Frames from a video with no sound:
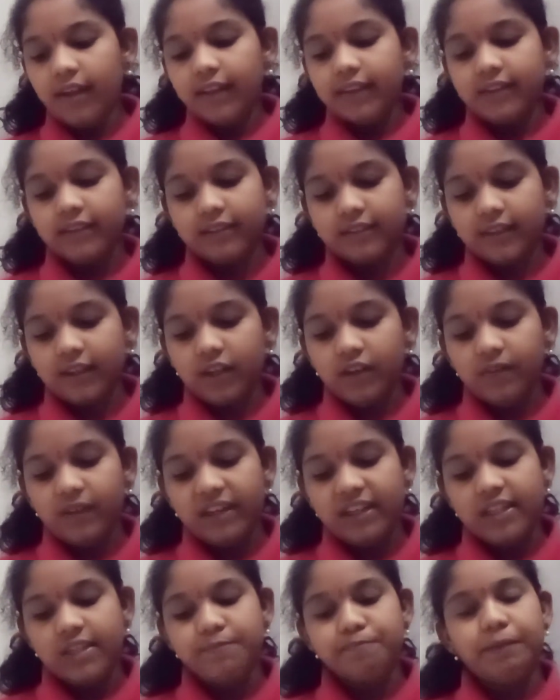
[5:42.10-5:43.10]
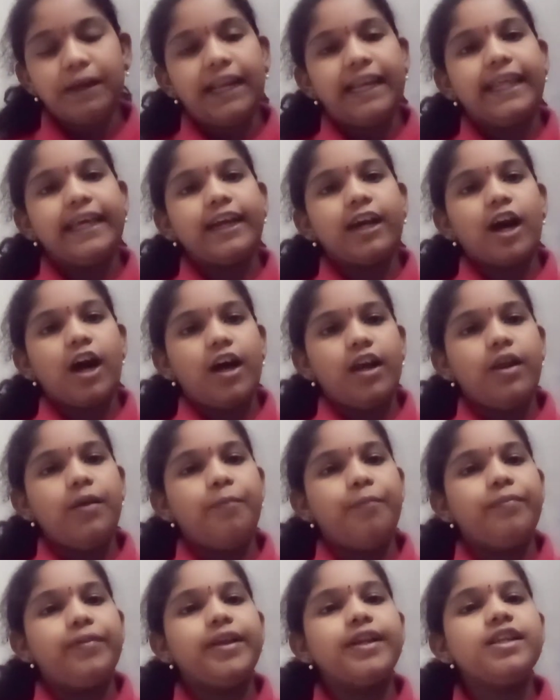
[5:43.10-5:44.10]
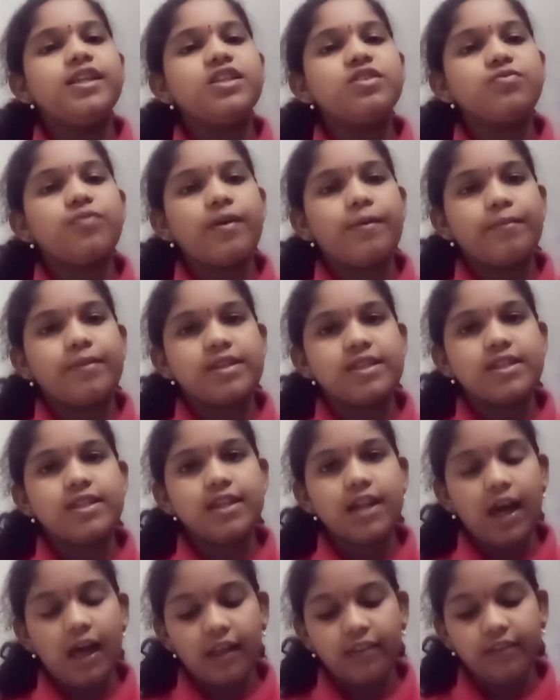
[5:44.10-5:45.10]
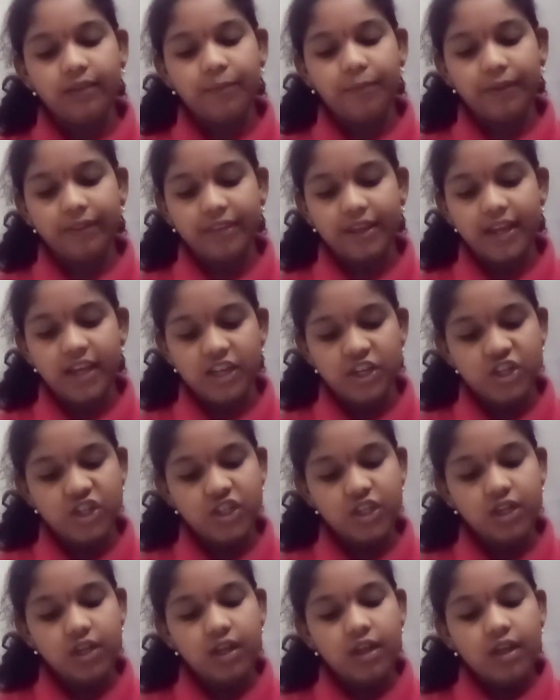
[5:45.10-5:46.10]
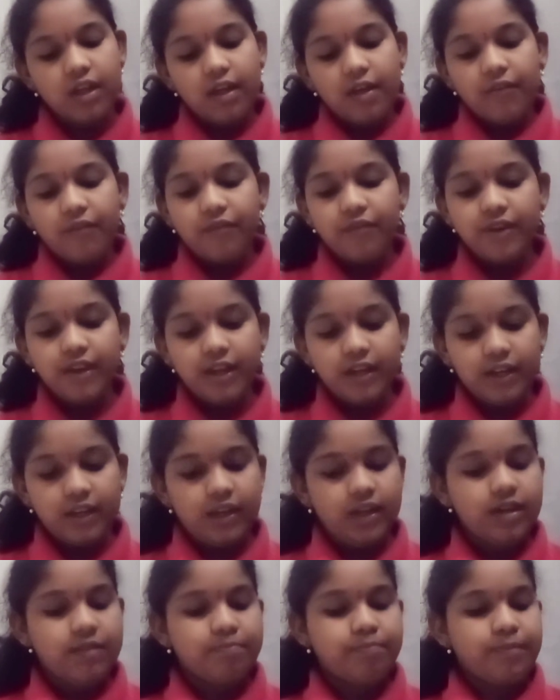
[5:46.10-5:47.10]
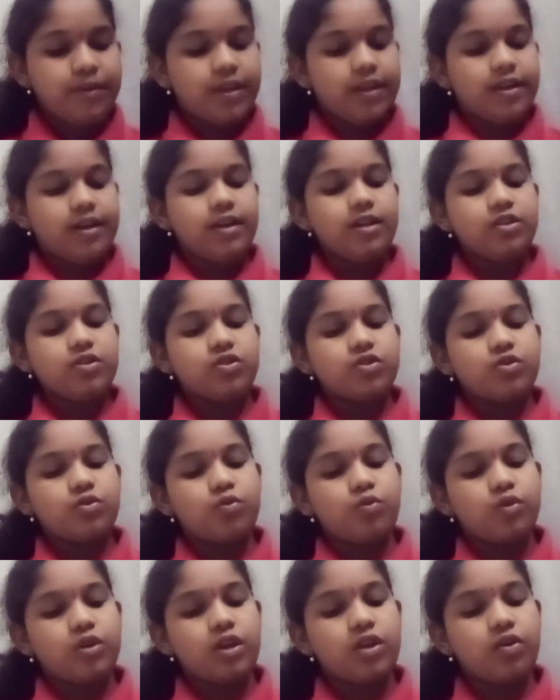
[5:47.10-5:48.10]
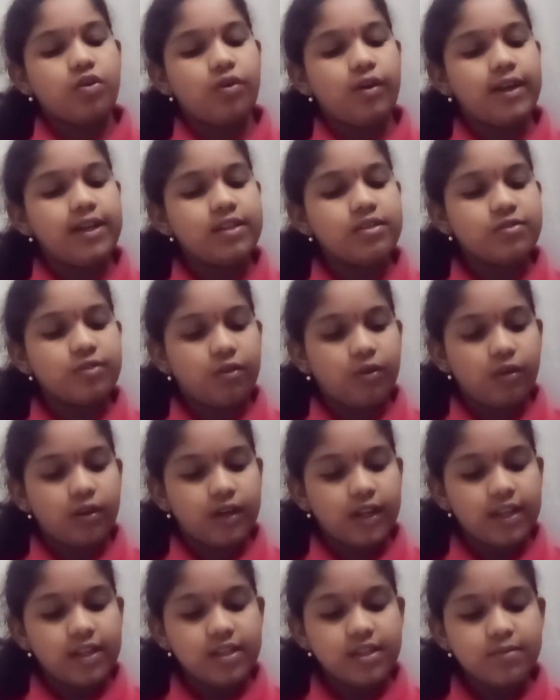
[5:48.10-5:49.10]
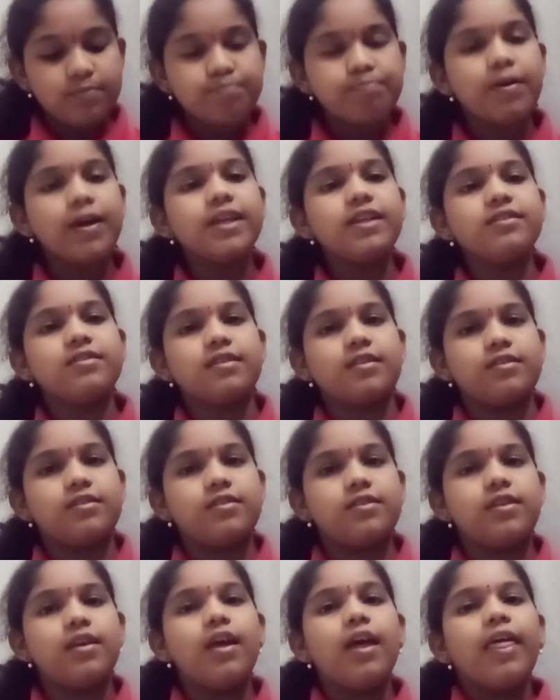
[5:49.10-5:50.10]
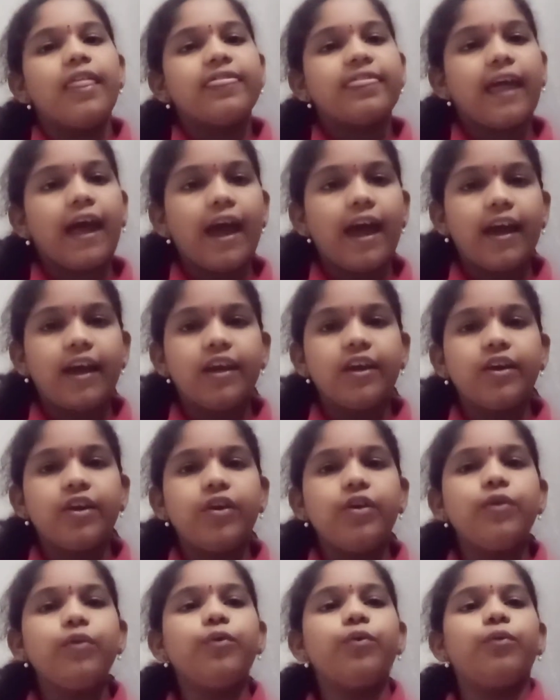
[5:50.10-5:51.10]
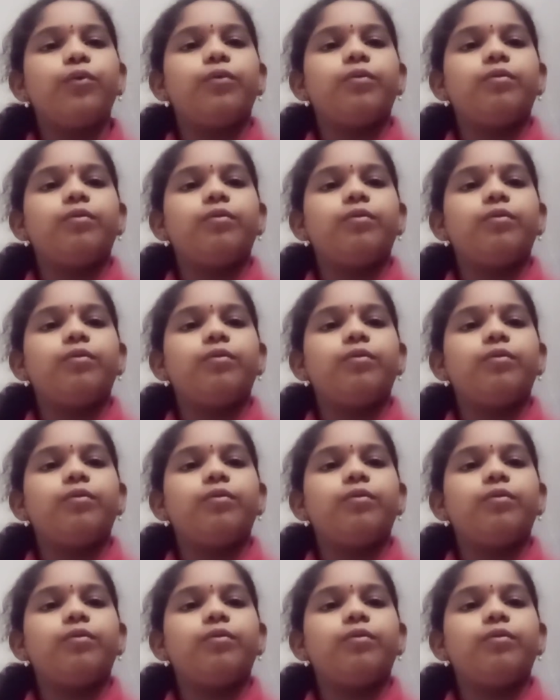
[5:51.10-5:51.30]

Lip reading: The third one is pallikaram. It is famous in Andhra Pradesh. We need peanuts, cooking oil, salt and spices. Thank you.